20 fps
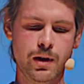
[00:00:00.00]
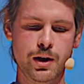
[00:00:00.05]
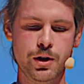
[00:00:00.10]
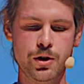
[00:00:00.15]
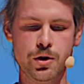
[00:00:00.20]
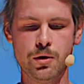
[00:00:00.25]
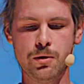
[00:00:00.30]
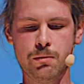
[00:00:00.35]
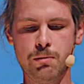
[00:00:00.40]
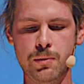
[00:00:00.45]
it
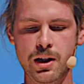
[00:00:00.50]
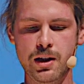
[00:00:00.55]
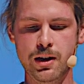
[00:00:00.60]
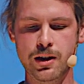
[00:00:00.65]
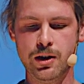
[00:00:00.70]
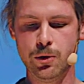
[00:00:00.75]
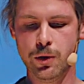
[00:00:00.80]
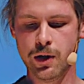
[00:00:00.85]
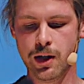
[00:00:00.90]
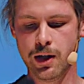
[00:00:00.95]
should be
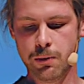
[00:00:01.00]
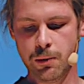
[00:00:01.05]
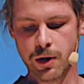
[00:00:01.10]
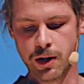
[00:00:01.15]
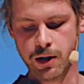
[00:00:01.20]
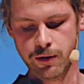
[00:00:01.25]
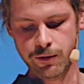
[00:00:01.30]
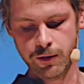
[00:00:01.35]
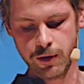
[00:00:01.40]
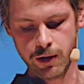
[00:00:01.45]
doing it by
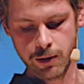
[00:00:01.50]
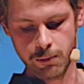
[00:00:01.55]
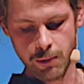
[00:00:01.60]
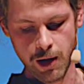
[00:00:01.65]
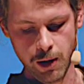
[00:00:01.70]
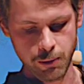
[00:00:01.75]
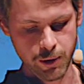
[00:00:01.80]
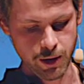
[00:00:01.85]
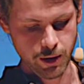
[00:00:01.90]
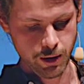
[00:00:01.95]
default, in
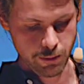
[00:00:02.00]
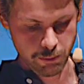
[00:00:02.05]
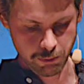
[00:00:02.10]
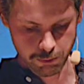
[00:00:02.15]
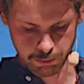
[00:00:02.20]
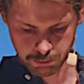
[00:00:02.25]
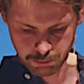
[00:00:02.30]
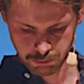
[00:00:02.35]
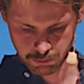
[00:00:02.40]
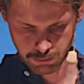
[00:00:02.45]
my opinion.
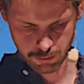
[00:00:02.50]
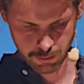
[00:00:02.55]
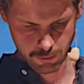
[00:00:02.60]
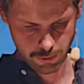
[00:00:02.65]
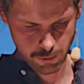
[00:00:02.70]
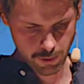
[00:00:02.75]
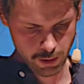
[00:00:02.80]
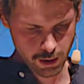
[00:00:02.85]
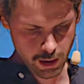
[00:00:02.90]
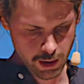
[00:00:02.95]

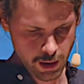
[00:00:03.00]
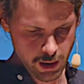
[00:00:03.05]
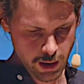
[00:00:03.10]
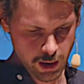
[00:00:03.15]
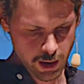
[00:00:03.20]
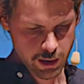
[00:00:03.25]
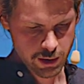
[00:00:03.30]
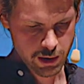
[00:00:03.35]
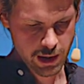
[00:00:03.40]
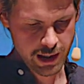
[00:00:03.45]

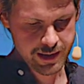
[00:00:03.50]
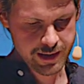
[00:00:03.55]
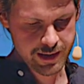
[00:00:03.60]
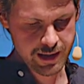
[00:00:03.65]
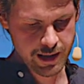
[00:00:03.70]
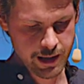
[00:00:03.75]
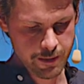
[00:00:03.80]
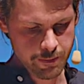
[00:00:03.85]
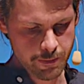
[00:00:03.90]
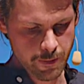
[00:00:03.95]
So let's
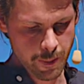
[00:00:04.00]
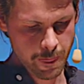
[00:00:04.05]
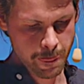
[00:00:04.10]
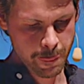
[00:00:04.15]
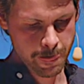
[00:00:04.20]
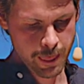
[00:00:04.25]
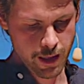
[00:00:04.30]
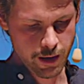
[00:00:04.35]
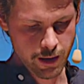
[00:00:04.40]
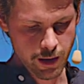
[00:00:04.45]
see,
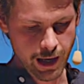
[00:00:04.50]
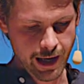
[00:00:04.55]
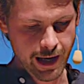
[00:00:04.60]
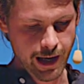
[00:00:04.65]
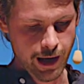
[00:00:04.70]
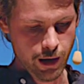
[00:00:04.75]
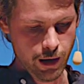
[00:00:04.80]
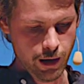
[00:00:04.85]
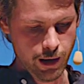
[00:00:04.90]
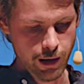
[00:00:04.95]
oh
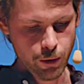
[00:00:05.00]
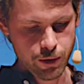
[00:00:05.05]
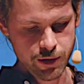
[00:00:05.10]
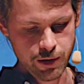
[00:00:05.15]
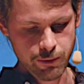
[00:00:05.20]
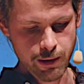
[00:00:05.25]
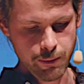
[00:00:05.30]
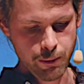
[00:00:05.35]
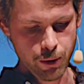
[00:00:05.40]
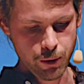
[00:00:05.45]
yeah,
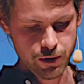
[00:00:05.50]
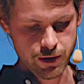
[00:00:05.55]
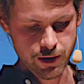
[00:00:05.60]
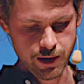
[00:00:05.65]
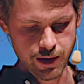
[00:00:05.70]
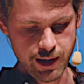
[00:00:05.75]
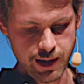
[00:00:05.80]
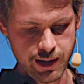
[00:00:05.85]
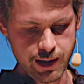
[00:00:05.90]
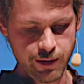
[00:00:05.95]
also verbose
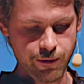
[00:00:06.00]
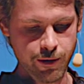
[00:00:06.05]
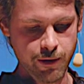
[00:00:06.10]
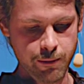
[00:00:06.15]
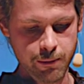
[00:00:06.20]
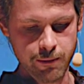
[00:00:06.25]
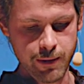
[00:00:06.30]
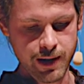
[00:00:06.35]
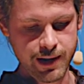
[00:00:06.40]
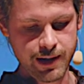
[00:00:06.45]
syntax. If we
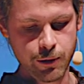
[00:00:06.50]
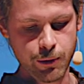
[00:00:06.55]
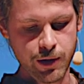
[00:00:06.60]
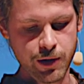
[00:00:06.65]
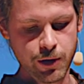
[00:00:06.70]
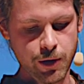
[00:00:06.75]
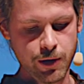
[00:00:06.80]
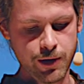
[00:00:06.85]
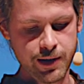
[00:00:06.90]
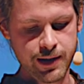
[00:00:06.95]
miss the
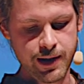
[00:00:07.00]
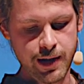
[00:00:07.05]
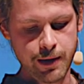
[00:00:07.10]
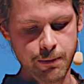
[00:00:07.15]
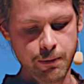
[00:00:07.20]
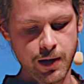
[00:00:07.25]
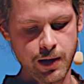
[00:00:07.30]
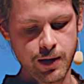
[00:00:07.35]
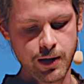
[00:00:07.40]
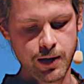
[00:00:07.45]
return
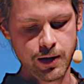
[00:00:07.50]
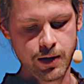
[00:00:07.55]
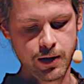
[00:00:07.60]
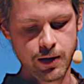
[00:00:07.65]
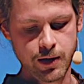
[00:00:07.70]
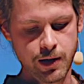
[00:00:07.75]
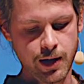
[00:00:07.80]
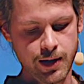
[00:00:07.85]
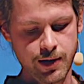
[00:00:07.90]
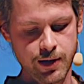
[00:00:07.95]
statement,
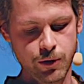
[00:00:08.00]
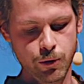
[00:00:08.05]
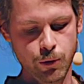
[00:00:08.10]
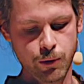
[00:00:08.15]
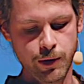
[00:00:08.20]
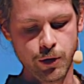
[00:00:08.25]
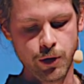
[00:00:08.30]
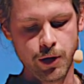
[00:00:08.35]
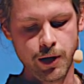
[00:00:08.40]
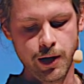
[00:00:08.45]
it doesn't do
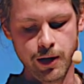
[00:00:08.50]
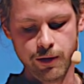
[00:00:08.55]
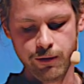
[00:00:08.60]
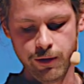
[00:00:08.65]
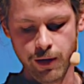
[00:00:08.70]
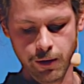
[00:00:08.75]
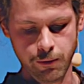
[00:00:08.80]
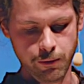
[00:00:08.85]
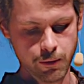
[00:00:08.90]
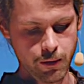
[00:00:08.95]
return
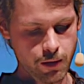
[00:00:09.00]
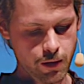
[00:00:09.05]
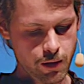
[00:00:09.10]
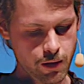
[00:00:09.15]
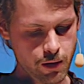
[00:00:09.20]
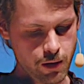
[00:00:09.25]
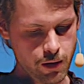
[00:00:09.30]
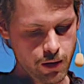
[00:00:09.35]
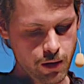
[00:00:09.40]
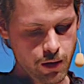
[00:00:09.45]
anything.
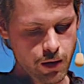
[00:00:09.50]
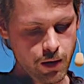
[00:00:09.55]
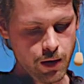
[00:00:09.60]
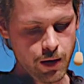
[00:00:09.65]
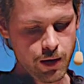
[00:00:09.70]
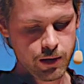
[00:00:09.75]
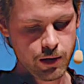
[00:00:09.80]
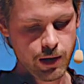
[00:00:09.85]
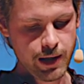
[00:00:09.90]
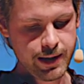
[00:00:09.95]

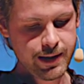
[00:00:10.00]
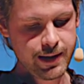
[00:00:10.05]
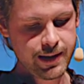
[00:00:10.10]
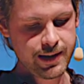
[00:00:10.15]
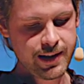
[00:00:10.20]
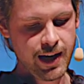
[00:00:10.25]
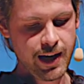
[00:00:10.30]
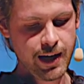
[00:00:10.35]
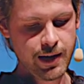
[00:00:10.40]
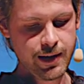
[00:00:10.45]
So let's
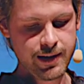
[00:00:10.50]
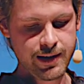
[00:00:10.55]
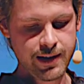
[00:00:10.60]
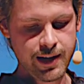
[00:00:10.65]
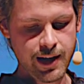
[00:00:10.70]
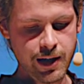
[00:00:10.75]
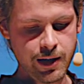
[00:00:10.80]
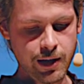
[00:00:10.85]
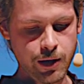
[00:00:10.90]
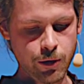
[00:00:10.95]
design the
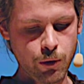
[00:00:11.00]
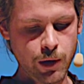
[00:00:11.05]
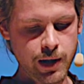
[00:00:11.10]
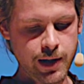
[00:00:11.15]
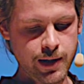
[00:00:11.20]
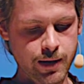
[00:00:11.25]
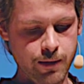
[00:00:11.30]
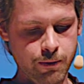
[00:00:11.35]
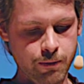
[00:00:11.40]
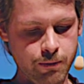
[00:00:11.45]
state in
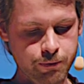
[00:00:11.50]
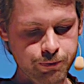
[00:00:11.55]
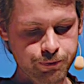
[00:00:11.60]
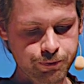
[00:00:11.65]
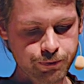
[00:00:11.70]
reason.